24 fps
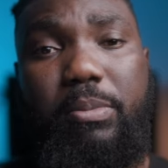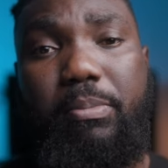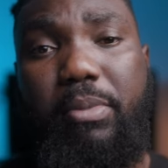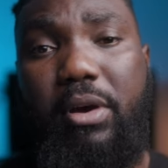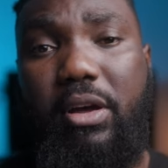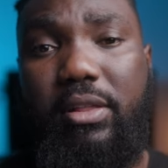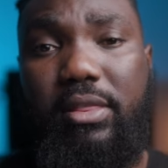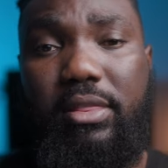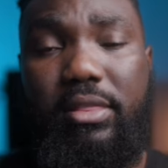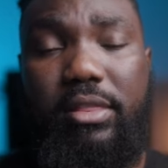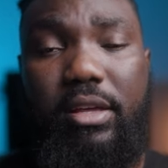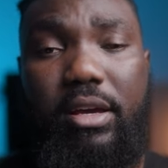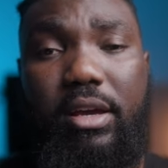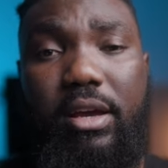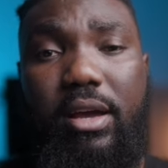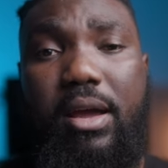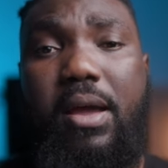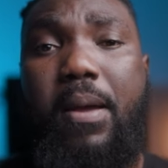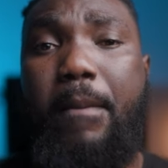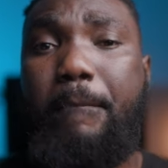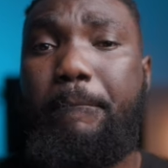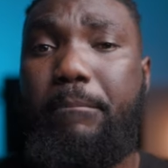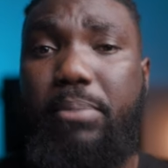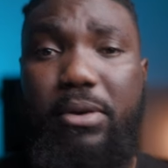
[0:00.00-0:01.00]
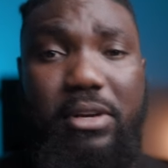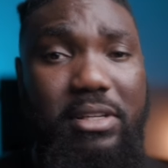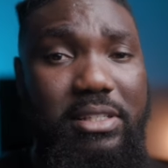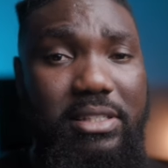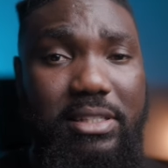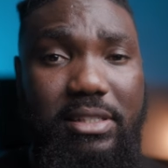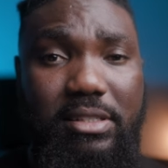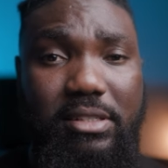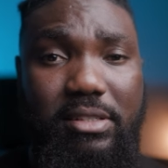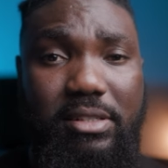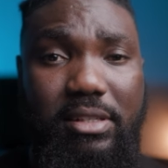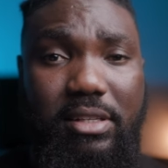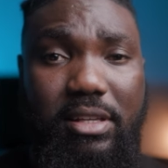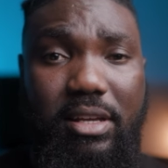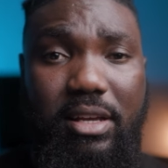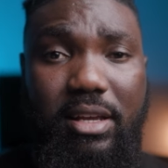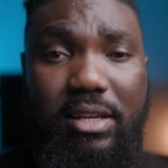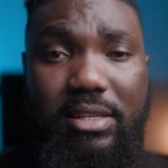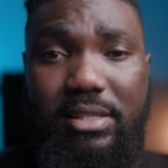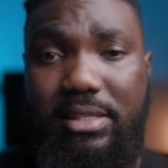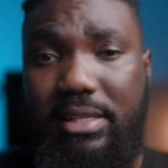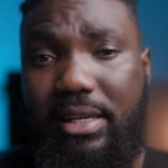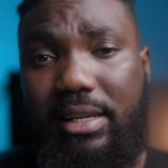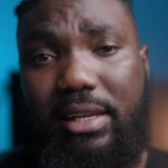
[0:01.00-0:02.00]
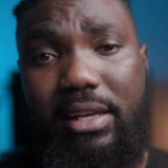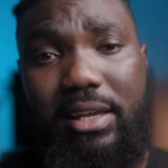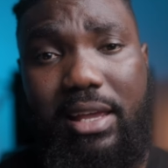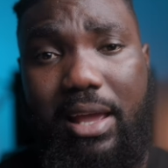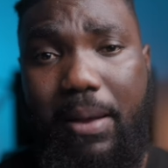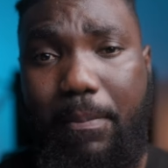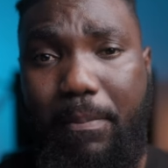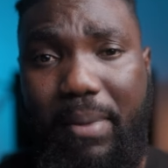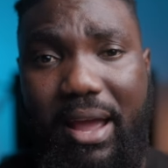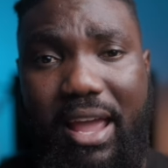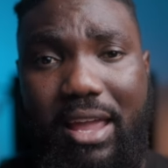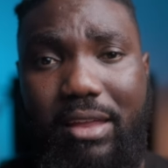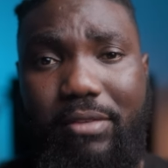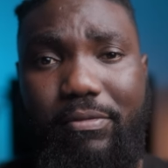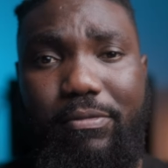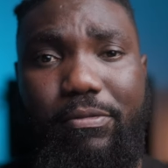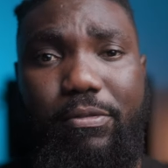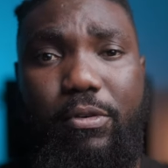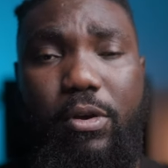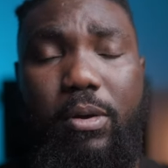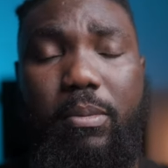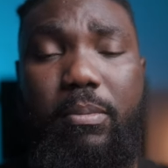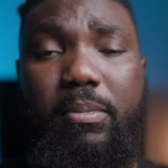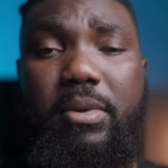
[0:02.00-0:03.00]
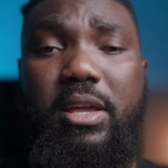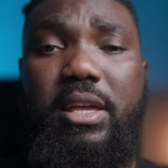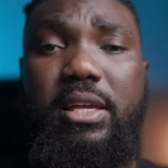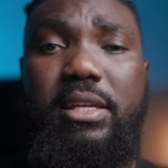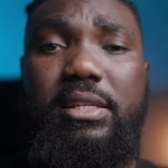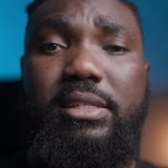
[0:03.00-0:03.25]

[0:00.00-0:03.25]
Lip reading: about the person, the seller you're buying from,